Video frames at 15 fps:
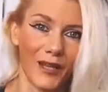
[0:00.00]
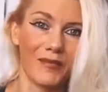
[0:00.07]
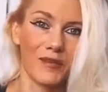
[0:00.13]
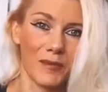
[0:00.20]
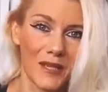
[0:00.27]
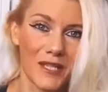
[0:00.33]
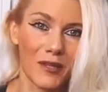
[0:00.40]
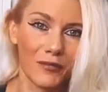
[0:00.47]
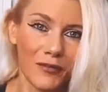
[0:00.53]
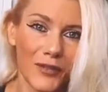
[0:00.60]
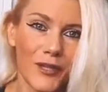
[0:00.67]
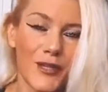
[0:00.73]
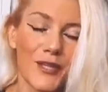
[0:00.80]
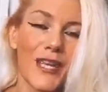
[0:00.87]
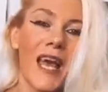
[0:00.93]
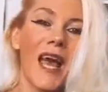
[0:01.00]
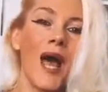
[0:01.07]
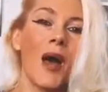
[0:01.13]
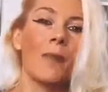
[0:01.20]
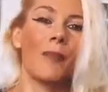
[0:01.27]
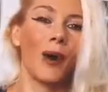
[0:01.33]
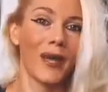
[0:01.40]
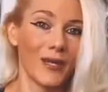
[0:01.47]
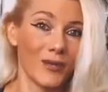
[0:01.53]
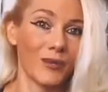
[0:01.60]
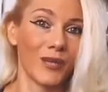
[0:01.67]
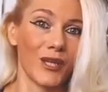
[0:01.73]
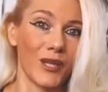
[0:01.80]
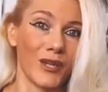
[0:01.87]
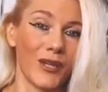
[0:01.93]
spicy food, but it's
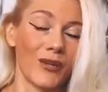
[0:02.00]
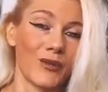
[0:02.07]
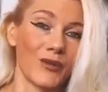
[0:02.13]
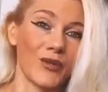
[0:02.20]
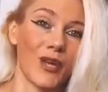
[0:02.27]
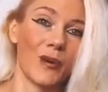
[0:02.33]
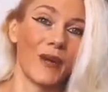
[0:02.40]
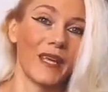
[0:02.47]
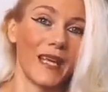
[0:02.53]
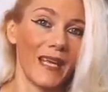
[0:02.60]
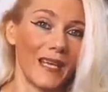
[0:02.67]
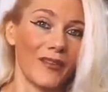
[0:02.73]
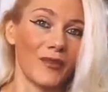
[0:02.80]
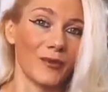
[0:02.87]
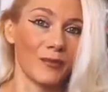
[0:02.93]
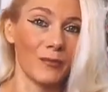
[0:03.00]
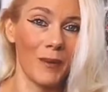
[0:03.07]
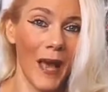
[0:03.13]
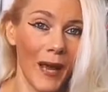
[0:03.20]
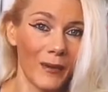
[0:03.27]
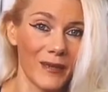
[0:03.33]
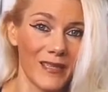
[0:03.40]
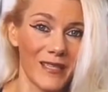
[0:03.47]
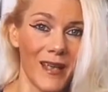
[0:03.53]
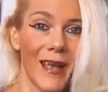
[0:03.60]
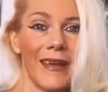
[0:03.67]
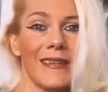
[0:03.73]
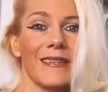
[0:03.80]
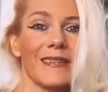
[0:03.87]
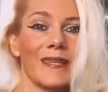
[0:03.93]
really good also at killing those
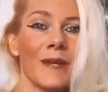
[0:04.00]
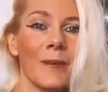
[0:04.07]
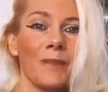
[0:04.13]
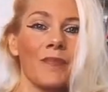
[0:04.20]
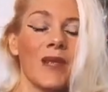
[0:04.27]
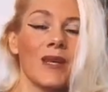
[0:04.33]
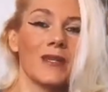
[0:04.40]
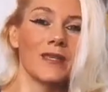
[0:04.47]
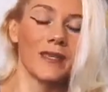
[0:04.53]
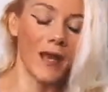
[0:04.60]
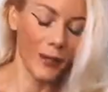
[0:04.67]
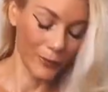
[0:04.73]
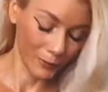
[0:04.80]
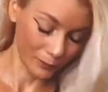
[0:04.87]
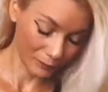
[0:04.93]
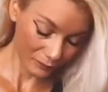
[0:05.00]
parasites. So